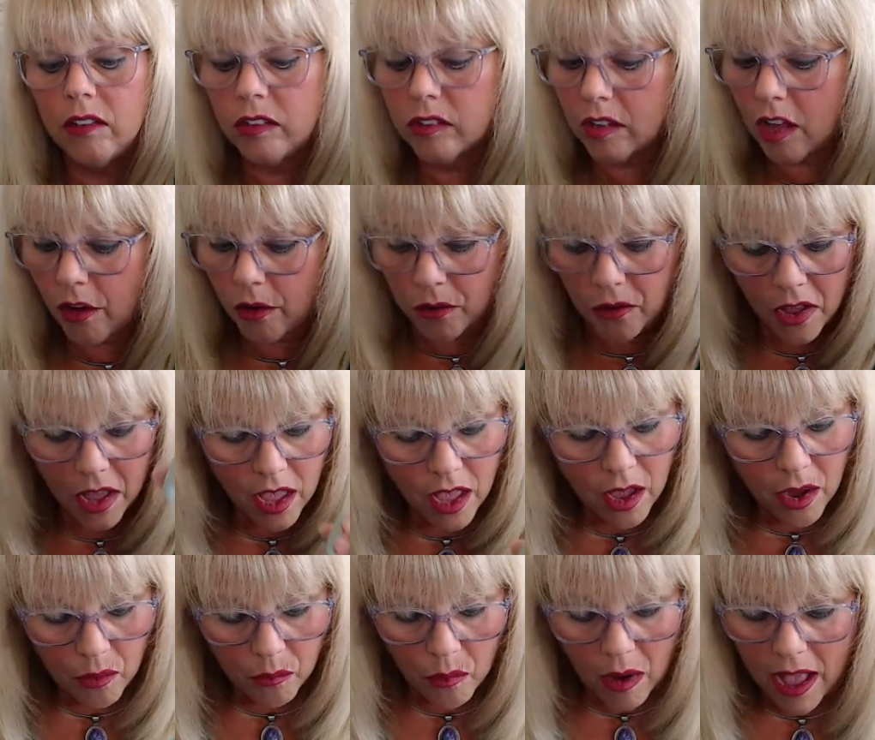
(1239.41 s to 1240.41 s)
So,
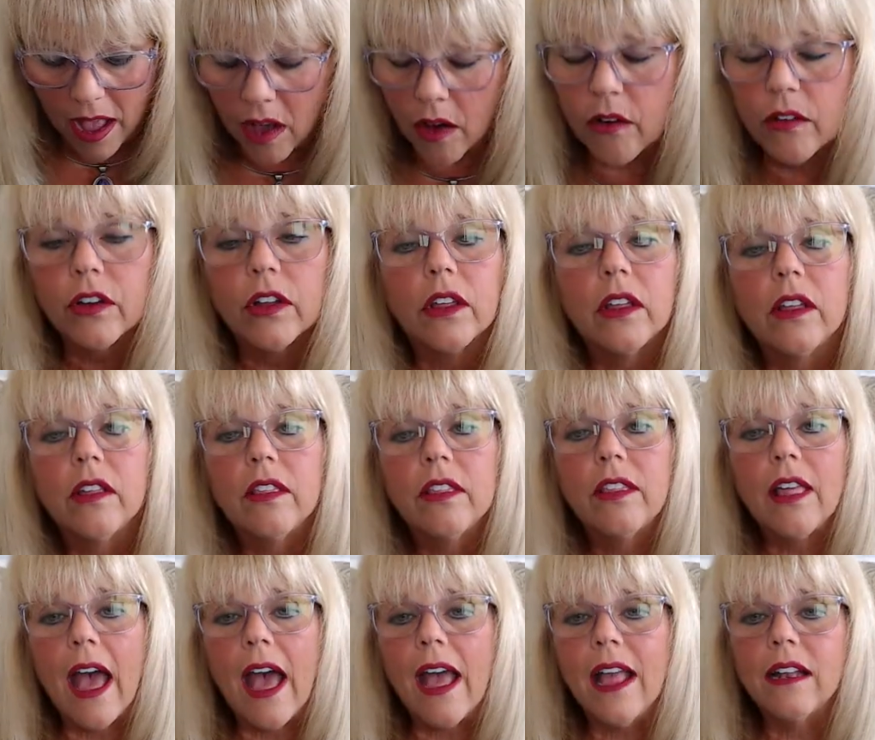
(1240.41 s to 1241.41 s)
wow,
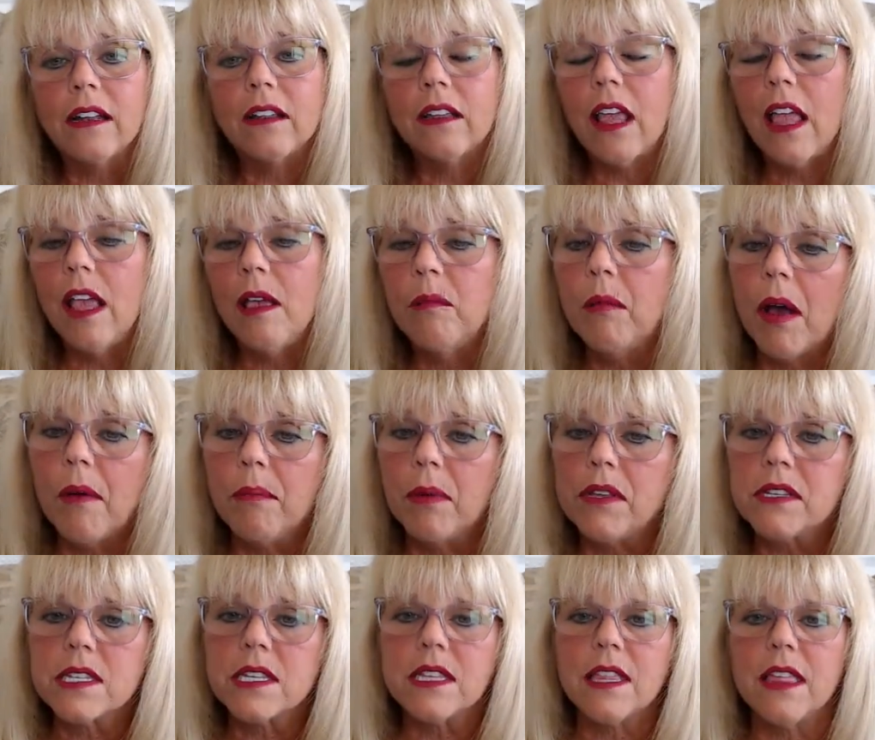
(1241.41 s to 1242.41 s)
that came up
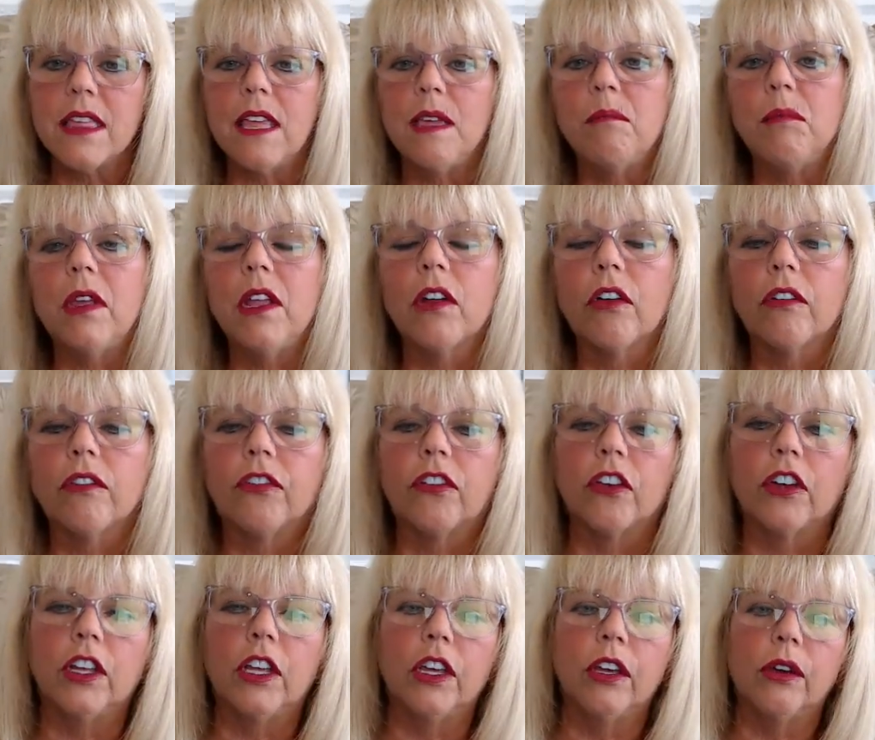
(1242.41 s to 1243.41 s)
as a theme here
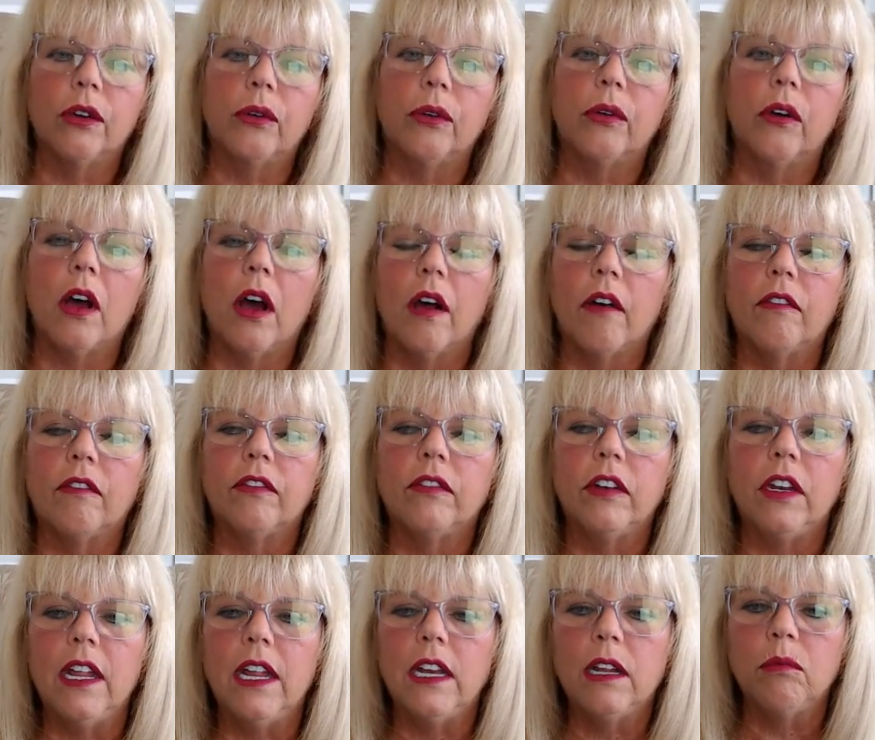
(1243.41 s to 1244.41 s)
for you of
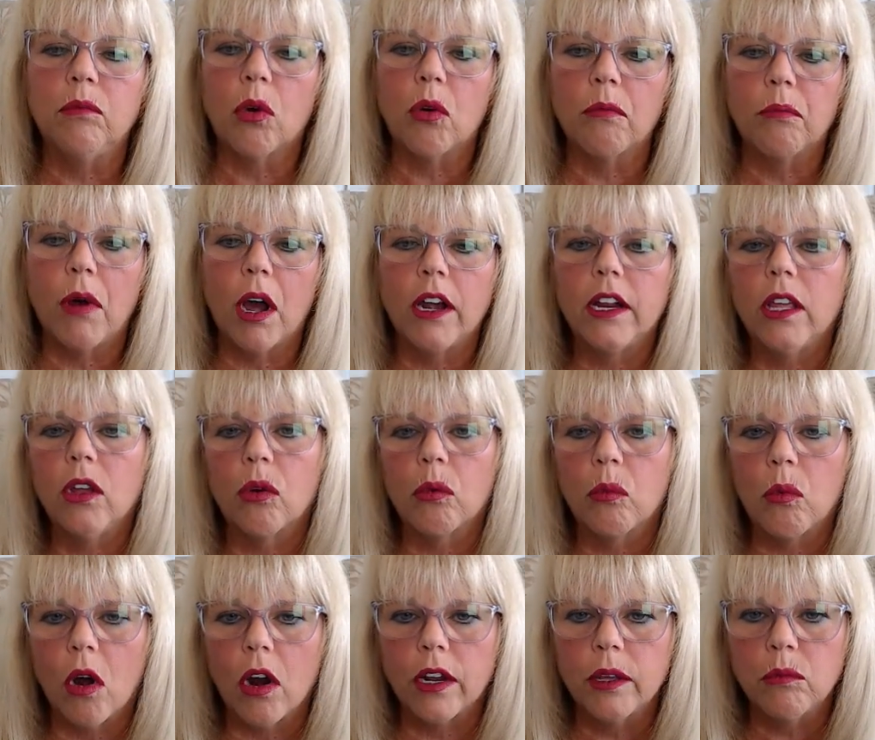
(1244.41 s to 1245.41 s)
needing more money or
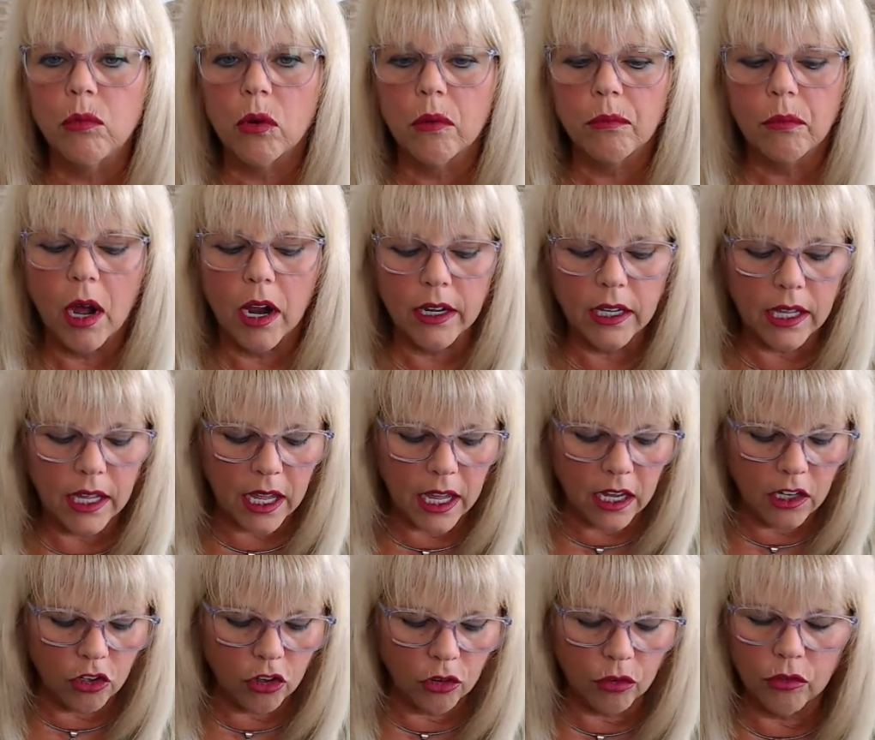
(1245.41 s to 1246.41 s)
wanting more money
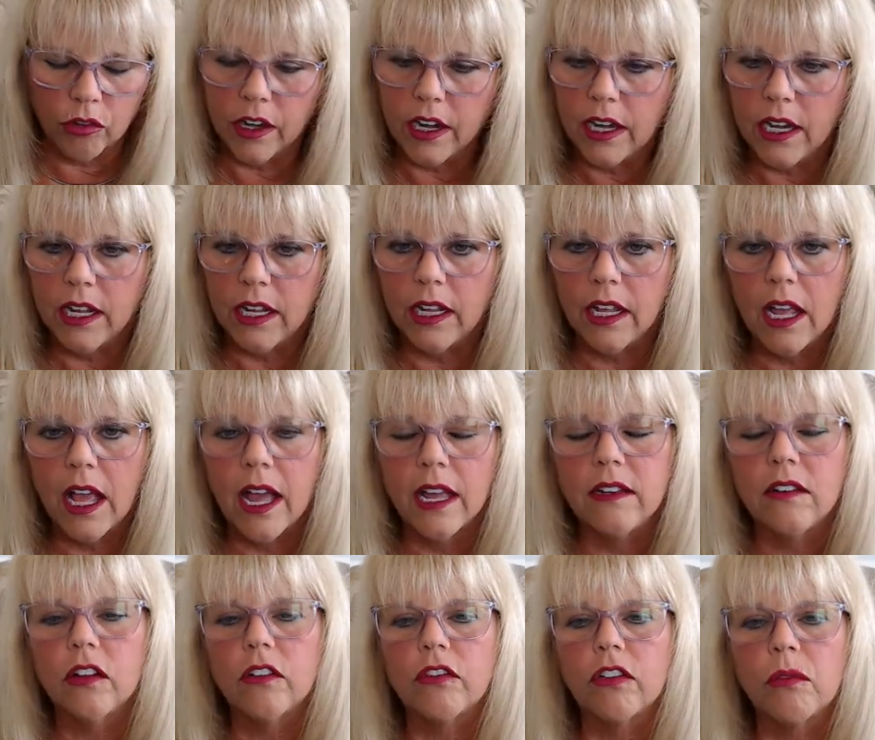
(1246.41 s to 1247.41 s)
in your reading
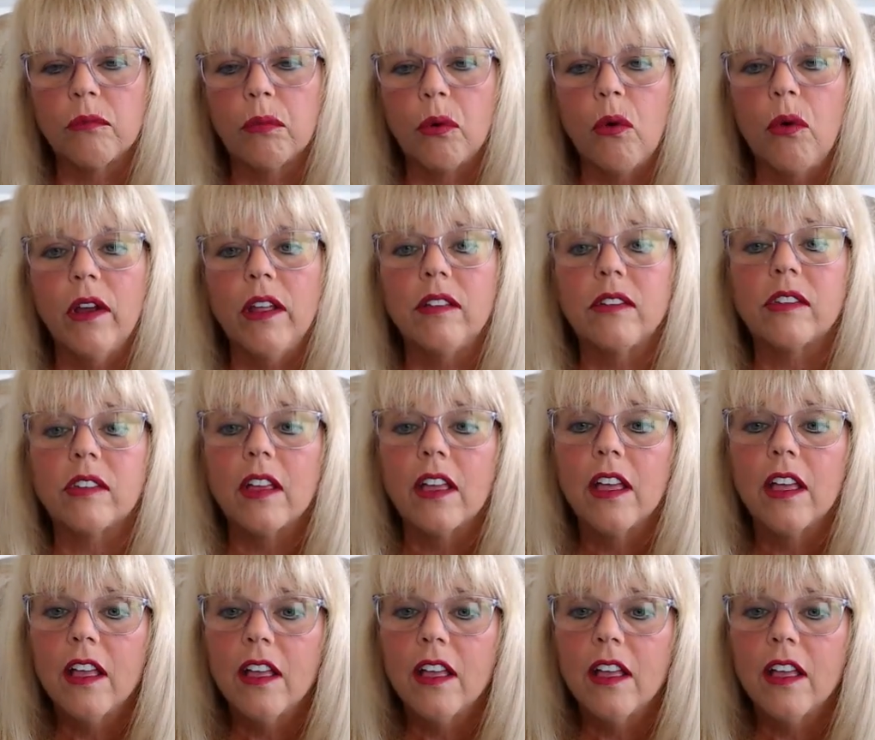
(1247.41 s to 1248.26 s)
at different points.